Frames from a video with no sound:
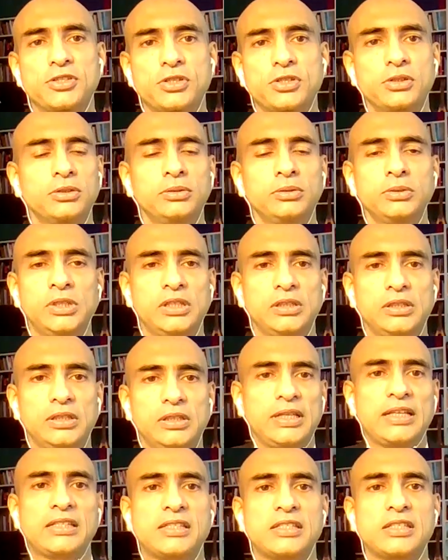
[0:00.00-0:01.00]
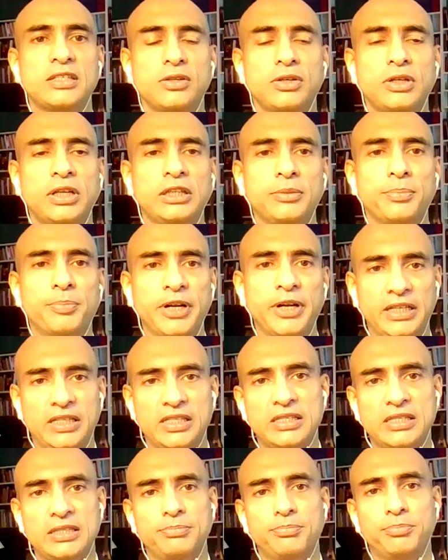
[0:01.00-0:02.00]
So let's look at the
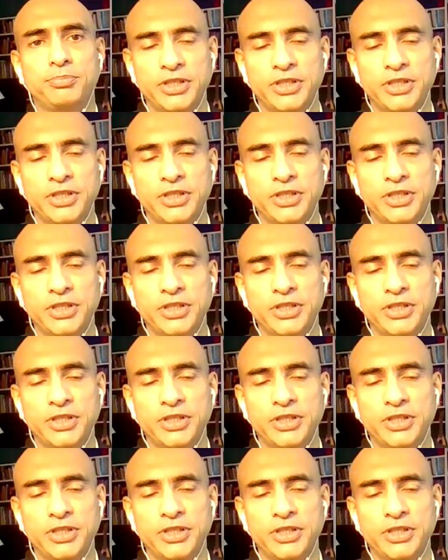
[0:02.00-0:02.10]
BRICS.